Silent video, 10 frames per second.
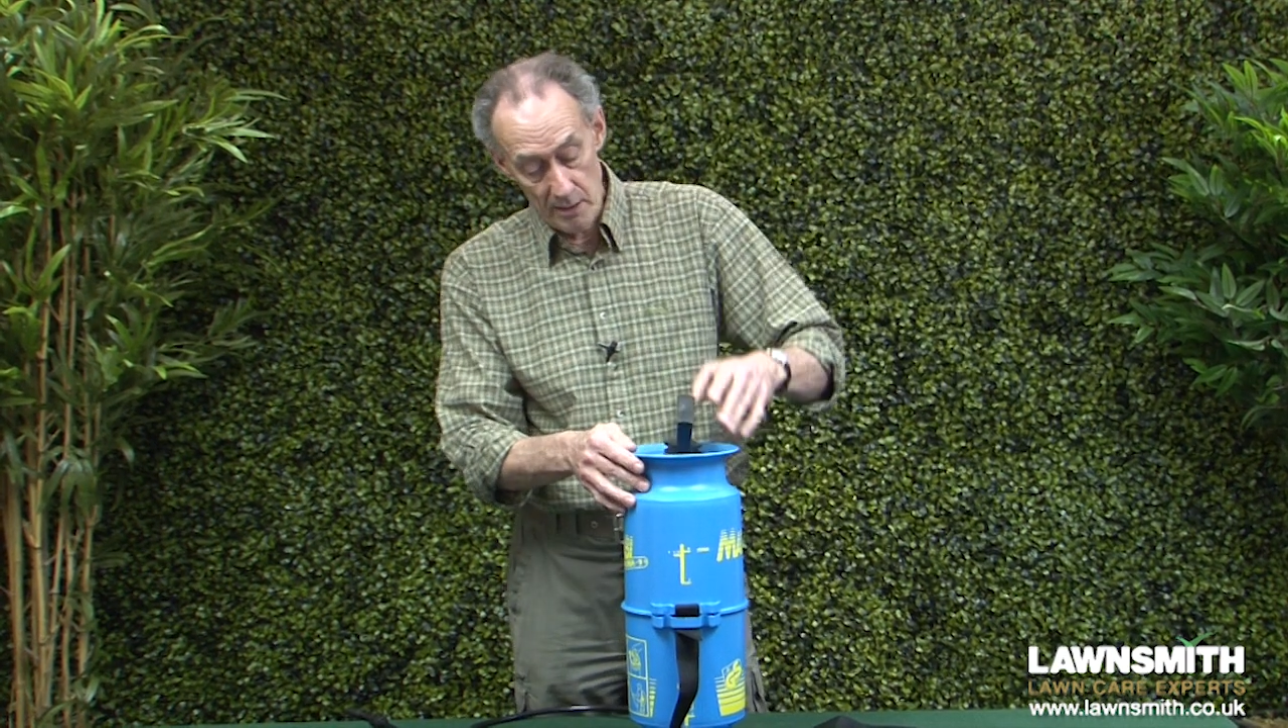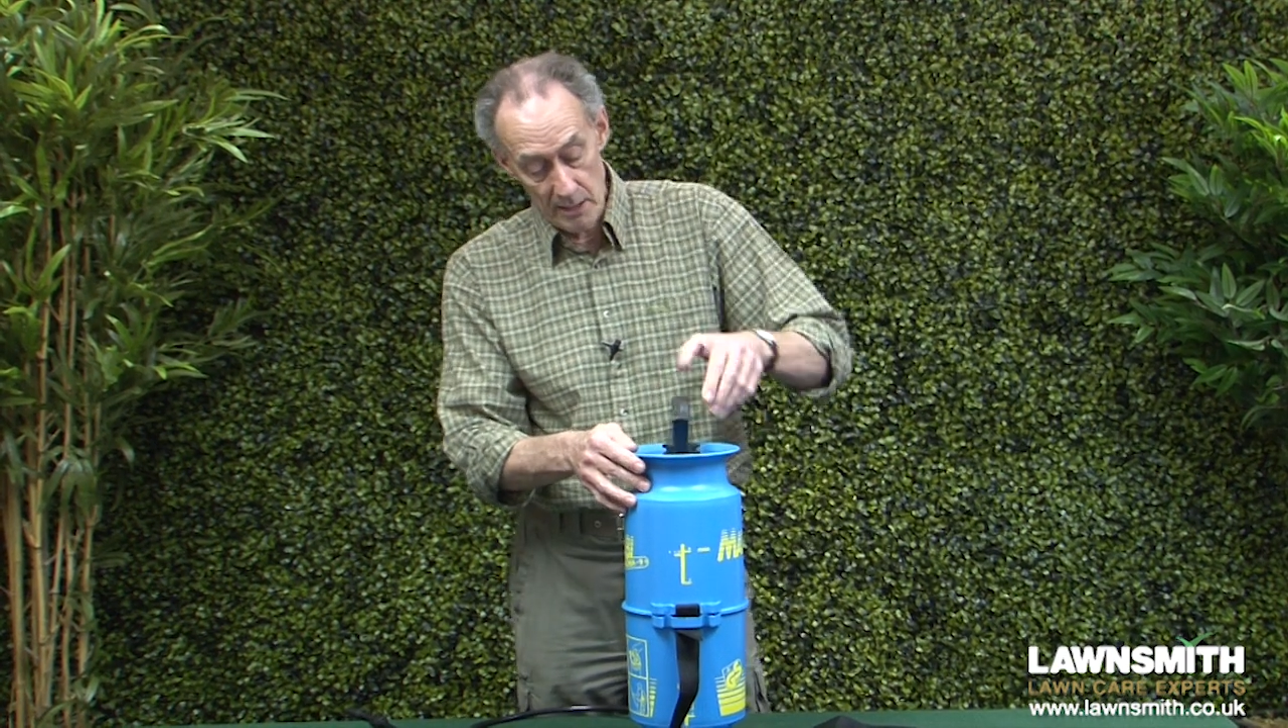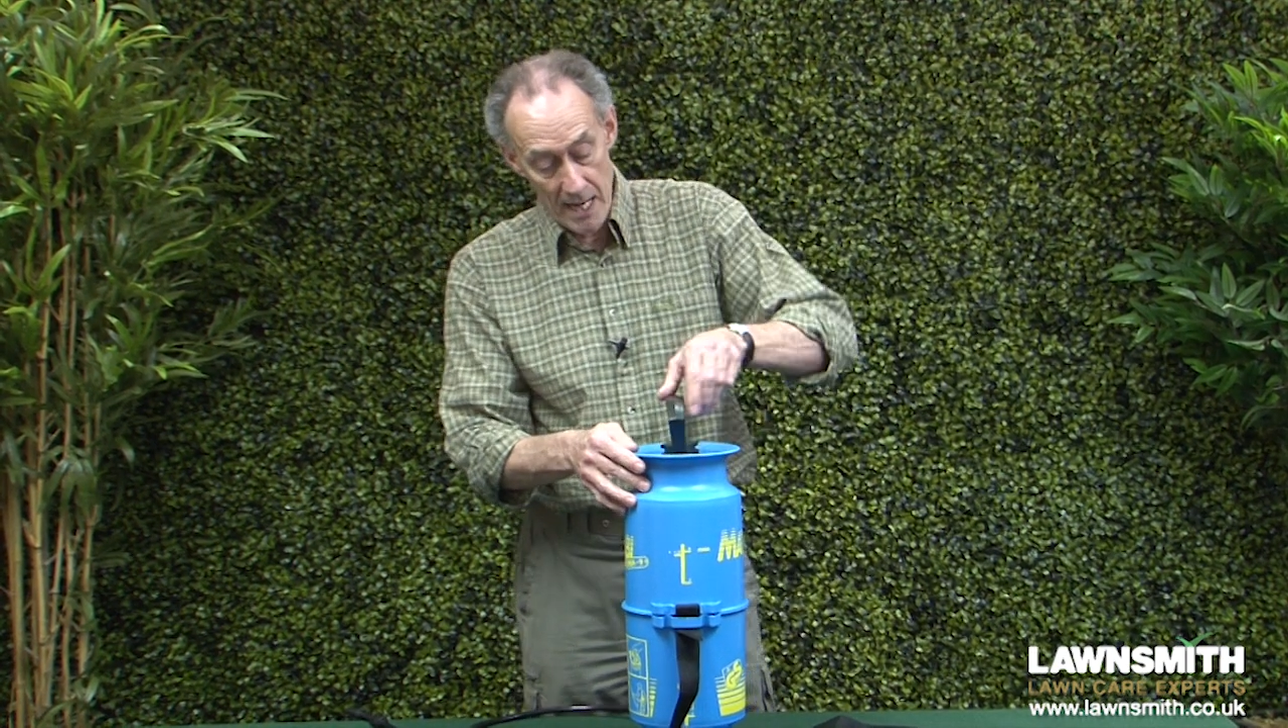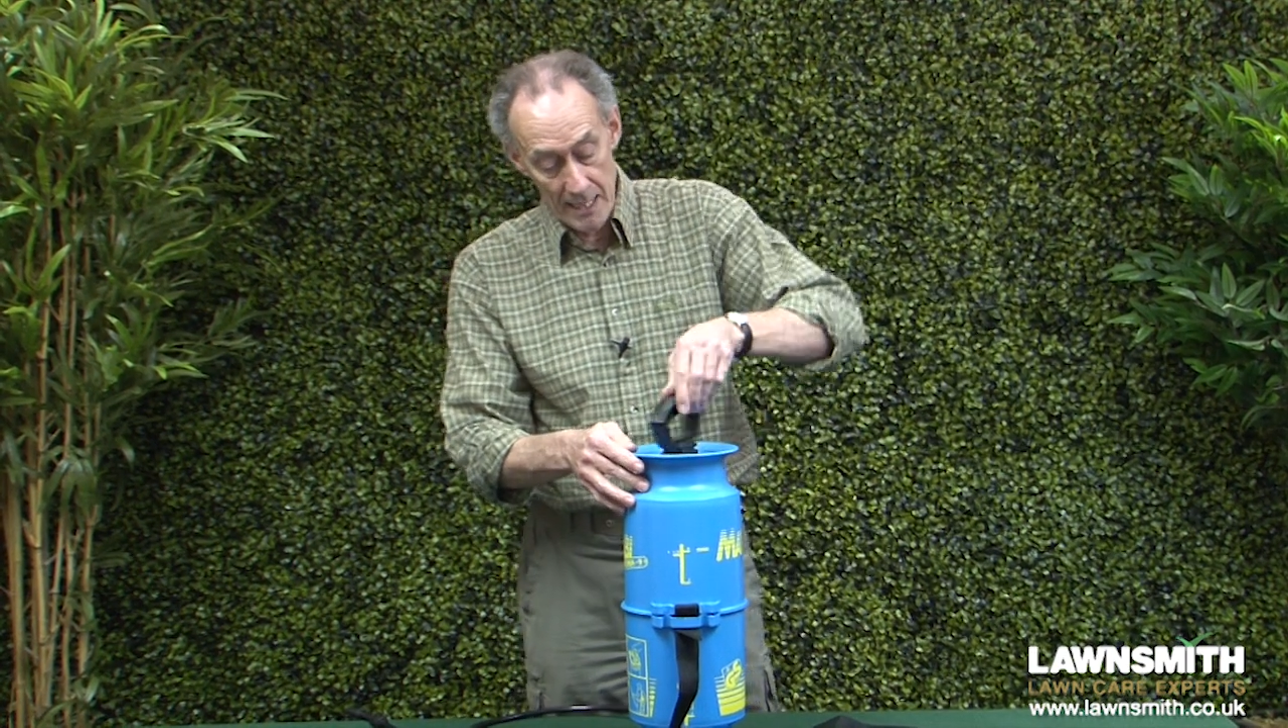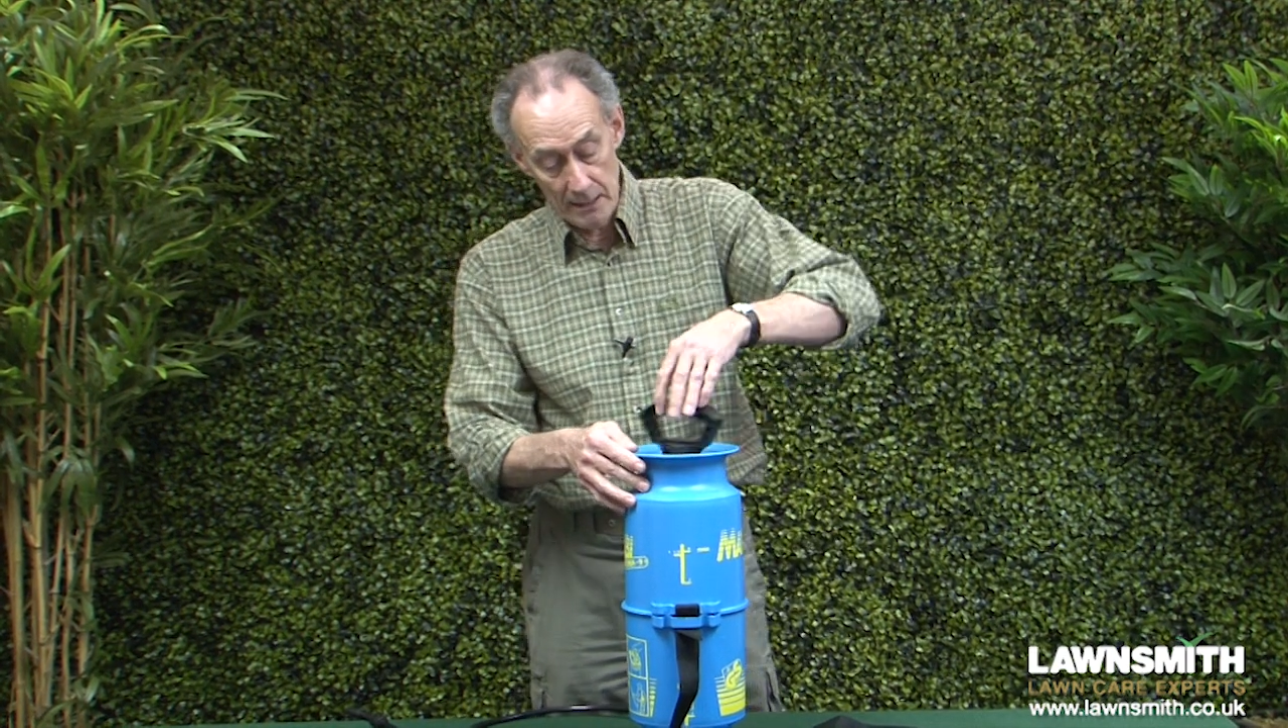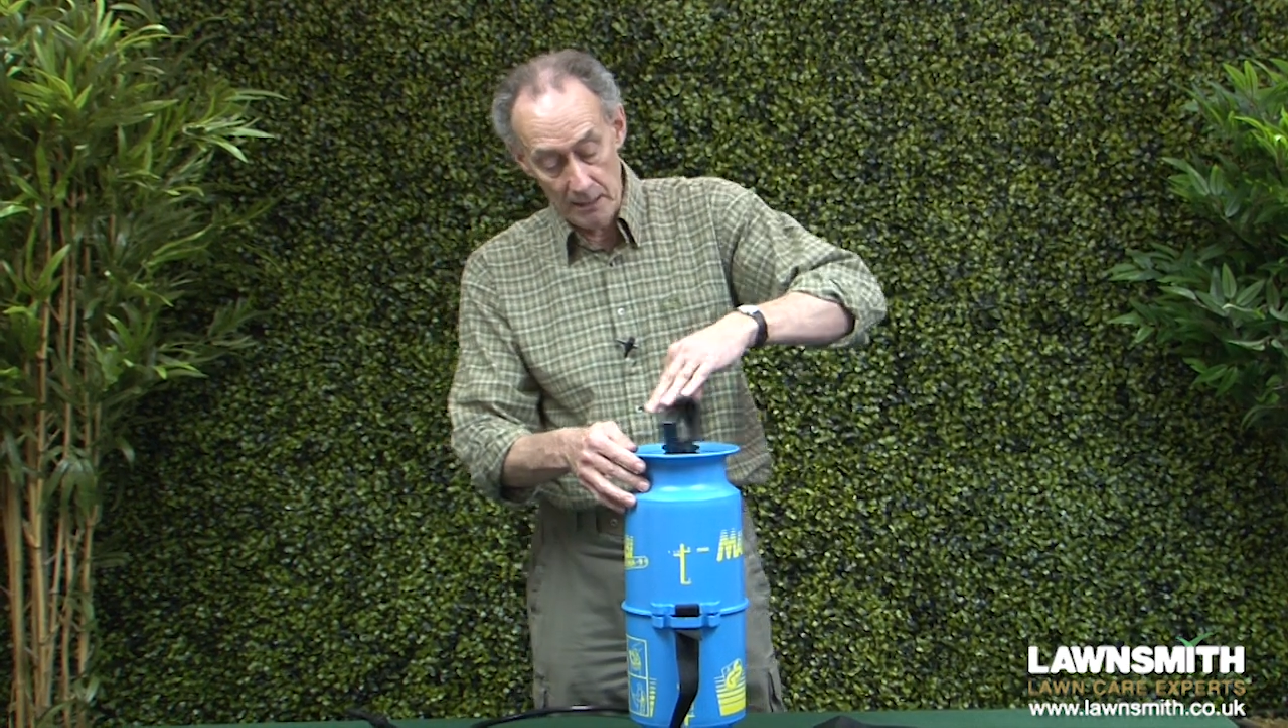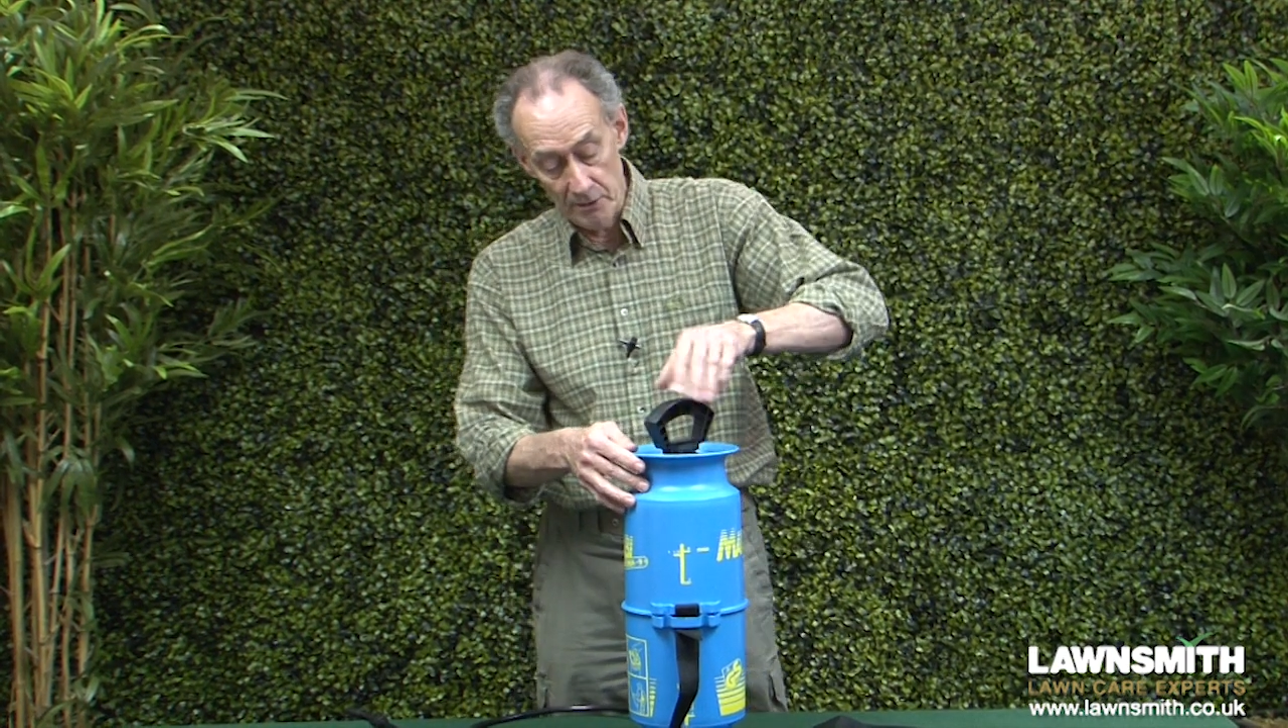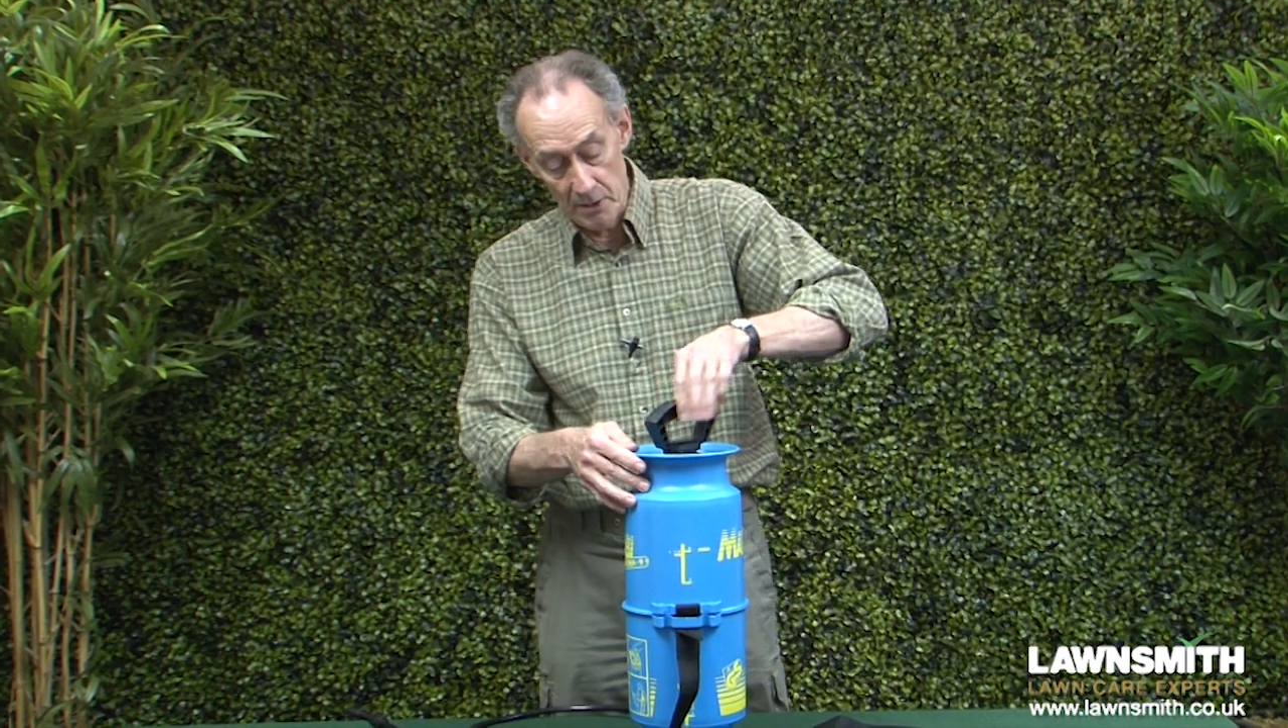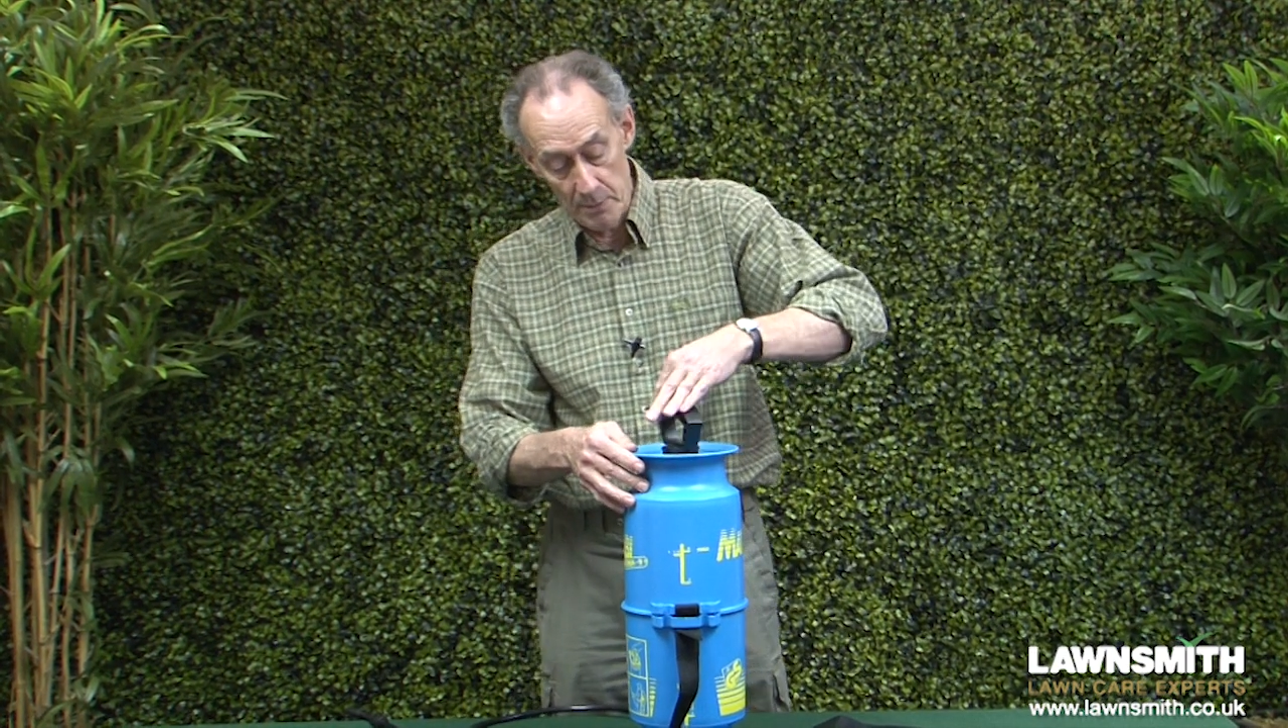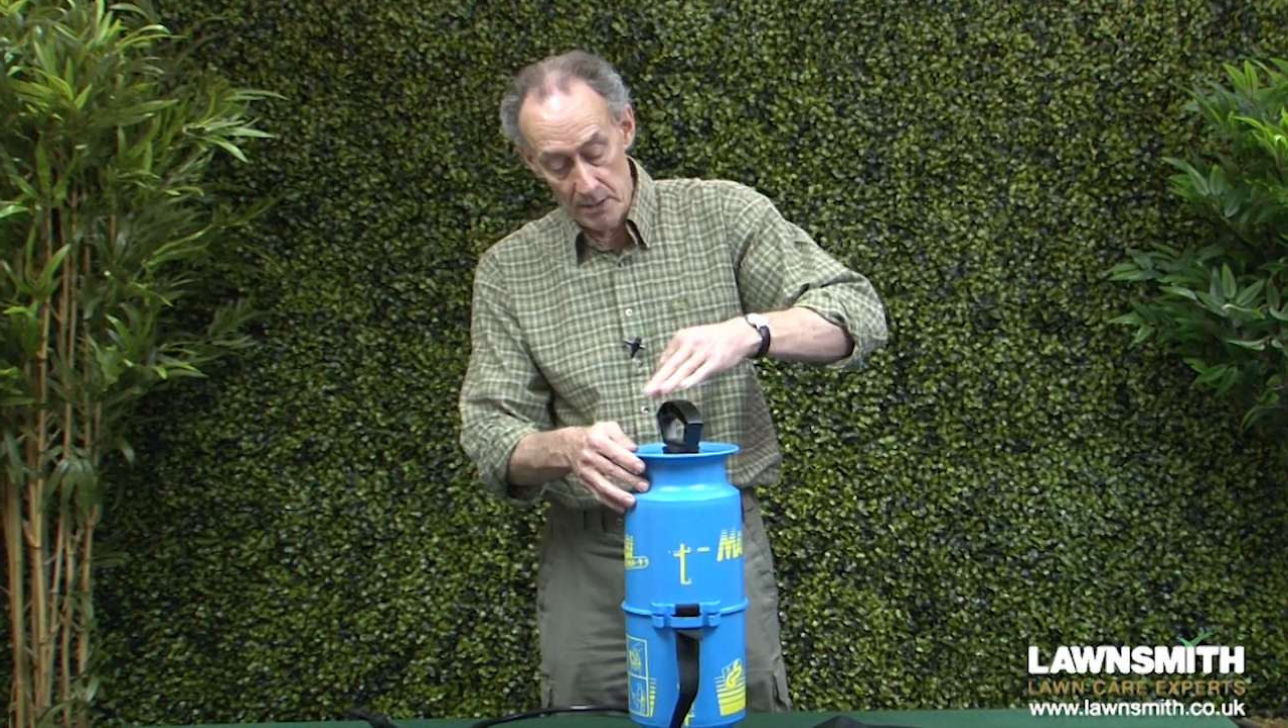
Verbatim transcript: the handle and the